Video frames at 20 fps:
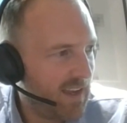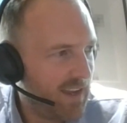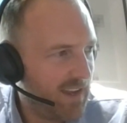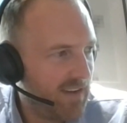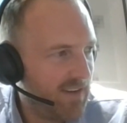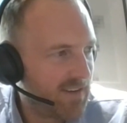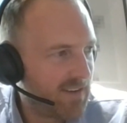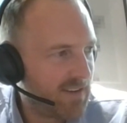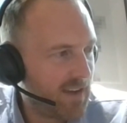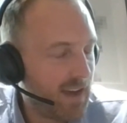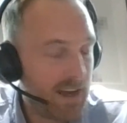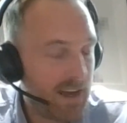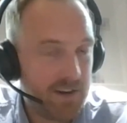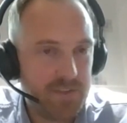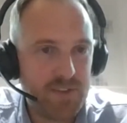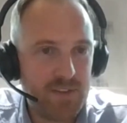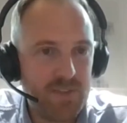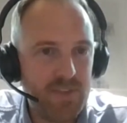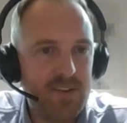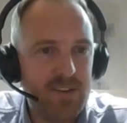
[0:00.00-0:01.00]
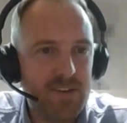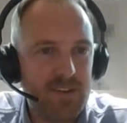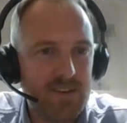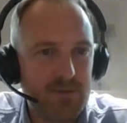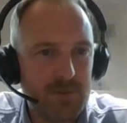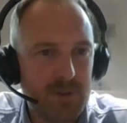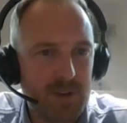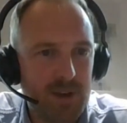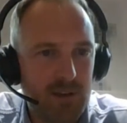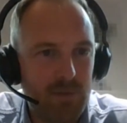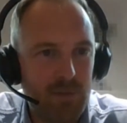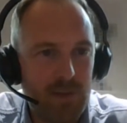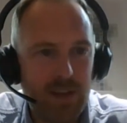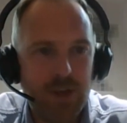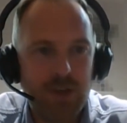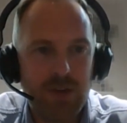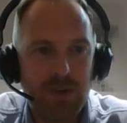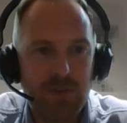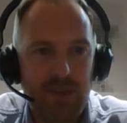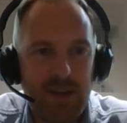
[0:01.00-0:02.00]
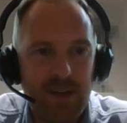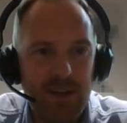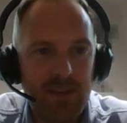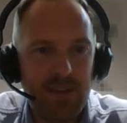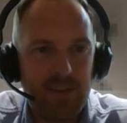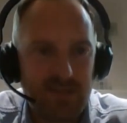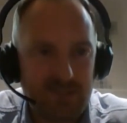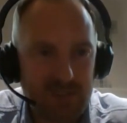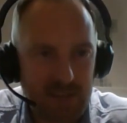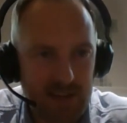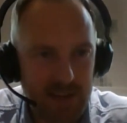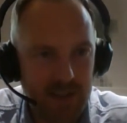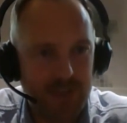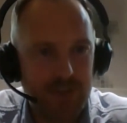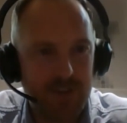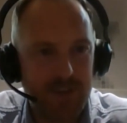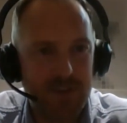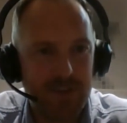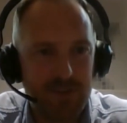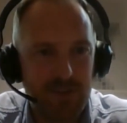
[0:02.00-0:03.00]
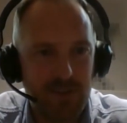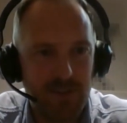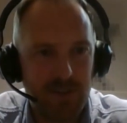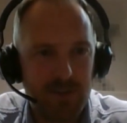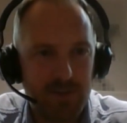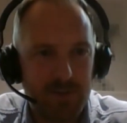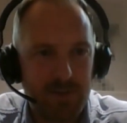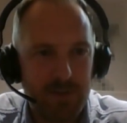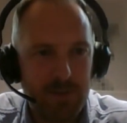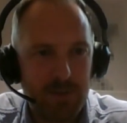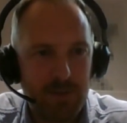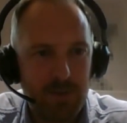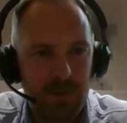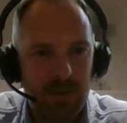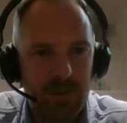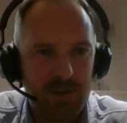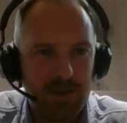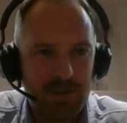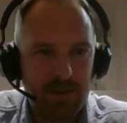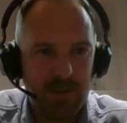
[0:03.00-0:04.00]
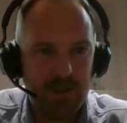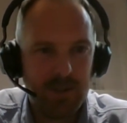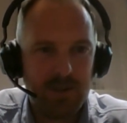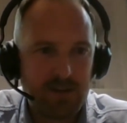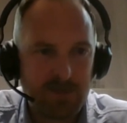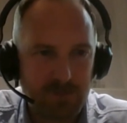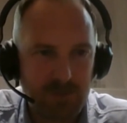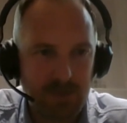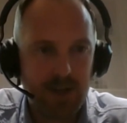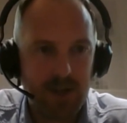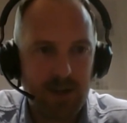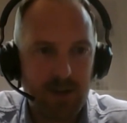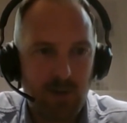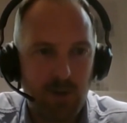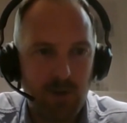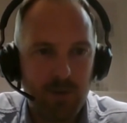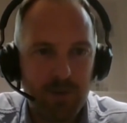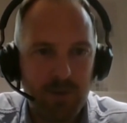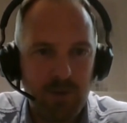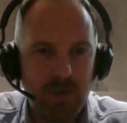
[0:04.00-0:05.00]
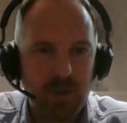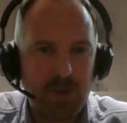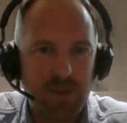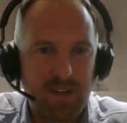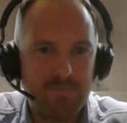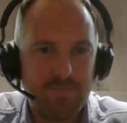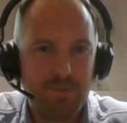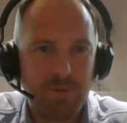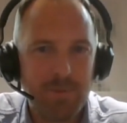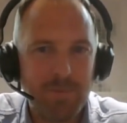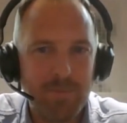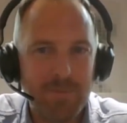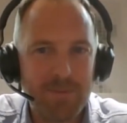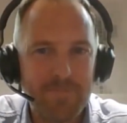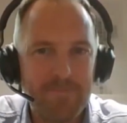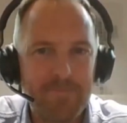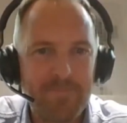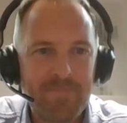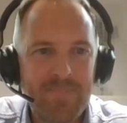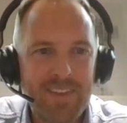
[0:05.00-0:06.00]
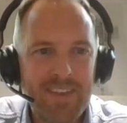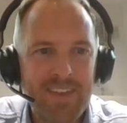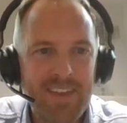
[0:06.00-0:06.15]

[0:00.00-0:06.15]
is, and I think this is a reflection of the intelligence of a lot of the people that are doing or approaching these problems.